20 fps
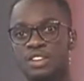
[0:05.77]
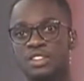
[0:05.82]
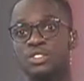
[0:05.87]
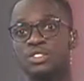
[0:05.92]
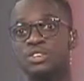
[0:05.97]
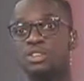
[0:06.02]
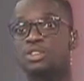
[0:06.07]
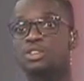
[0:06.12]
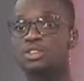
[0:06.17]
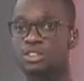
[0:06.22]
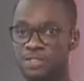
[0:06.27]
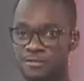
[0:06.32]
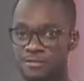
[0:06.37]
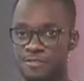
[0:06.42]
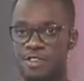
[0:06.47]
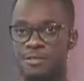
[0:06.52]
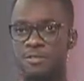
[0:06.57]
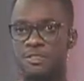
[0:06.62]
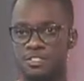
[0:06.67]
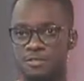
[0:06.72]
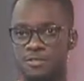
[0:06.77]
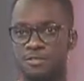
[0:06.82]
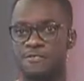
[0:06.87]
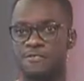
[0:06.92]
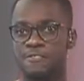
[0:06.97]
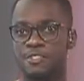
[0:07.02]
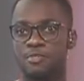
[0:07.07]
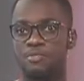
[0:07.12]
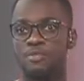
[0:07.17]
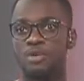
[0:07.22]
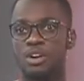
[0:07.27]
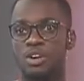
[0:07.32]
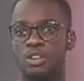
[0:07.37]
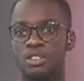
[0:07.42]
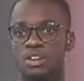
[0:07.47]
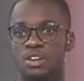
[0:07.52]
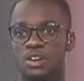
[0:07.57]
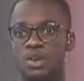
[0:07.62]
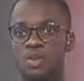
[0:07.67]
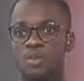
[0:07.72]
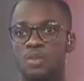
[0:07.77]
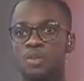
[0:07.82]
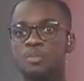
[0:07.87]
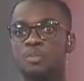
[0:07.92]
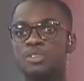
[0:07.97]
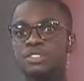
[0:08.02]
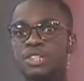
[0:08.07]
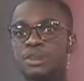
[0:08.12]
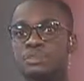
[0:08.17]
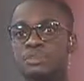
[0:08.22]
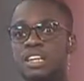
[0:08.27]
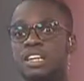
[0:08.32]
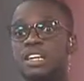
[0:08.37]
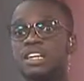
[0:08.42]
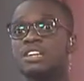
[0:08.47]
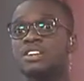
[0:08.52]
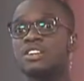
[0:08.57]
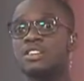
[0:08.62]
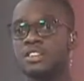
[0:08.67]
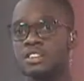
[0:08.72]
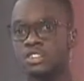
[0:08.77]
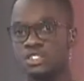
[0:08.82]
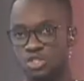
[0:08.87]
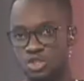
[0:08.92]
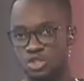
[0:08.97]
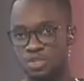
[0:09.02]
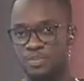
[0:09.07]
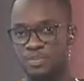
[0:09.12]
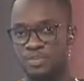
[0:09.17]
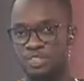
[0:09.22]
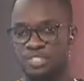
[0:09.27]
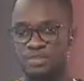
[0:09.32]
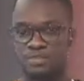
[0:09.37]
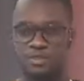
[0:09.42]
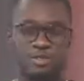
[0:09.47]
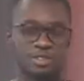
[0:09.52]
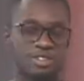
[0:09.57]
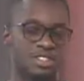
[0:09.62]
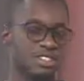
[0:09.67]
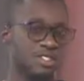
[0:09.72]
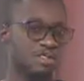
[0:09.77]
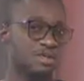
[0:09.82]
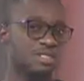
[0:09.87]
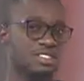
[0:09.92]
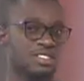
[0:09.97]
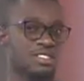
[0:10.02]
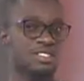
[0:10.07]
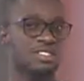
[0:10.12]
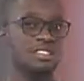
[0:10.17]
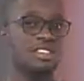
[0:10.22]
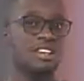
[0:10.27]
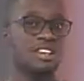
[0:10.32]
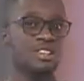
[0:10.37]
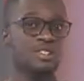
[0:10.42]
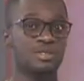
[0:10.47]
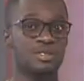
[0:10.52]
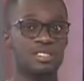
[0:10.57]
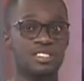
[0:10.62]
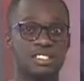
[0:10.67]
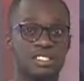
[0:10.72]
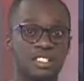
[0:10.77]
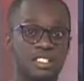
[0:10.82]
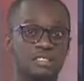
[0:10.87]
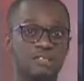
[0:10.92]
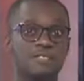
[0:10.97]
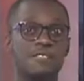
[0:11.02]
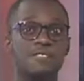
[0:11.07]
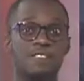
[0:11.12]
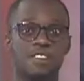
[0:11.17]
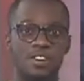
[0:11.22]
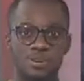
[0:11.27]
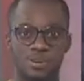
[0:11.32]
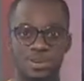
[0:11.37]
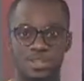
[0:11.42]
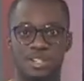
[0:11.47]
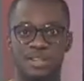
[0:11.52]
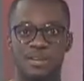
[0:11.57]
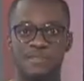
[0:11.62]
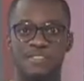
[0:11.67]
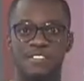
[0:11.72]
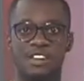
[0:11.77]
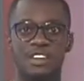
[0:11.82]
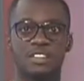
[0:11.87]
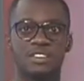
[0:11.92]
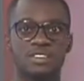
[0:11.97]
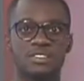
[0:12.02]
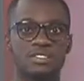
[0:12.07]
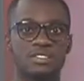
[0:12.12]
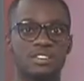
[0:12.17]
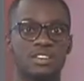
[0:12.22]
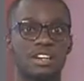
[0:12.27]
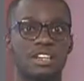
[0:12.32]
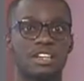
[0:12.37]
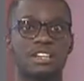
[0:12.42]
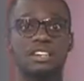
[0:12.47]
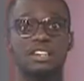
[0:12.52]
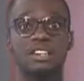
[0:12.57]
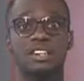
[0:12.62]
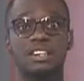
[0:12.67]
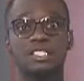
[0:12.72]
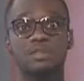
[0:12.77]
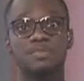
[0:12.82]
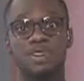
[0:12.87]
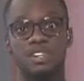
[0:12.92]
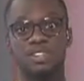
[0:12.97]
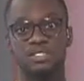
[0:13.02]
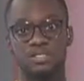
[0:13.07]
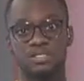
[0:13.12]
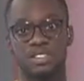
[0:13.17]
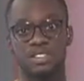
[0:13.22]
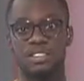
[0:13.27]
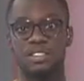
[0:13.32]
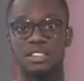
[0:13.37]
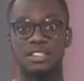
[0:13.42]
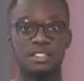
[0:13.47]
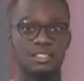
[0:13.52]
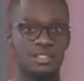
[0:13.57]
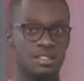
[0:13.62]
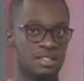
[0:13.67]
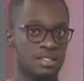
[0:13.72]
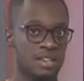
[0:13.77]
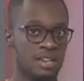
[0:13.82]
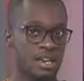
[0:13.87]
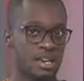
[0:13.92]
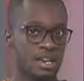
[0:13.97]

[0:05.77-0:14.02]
though not famous for football, will put up a great showpiece for the 2026 FIFA World Cup Finals. Now, Canada is part of the United